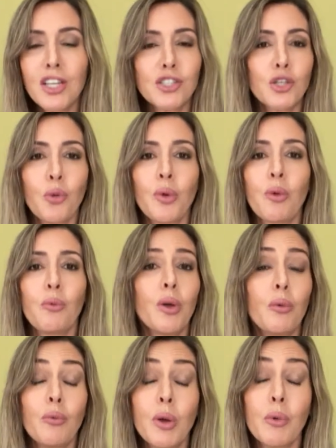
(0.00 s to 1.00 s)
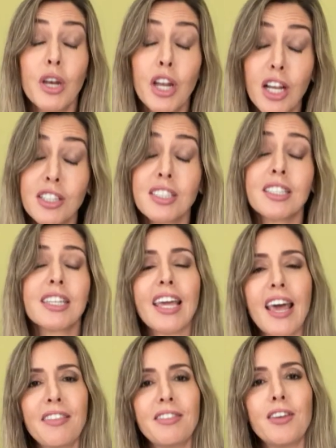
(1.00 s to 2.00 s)
So we will not
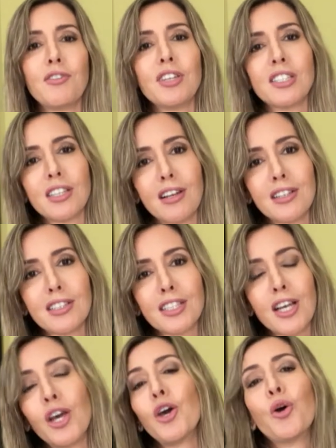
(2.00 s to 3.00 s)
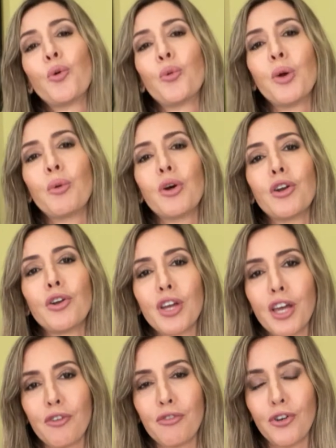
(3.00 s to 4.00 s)
get the results we were
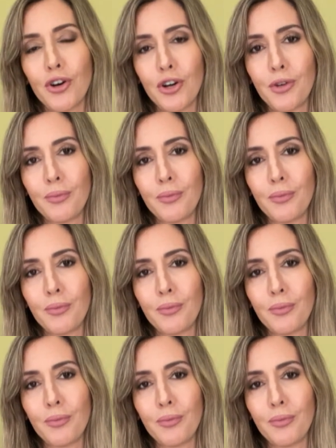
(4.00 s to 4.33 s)
looking for.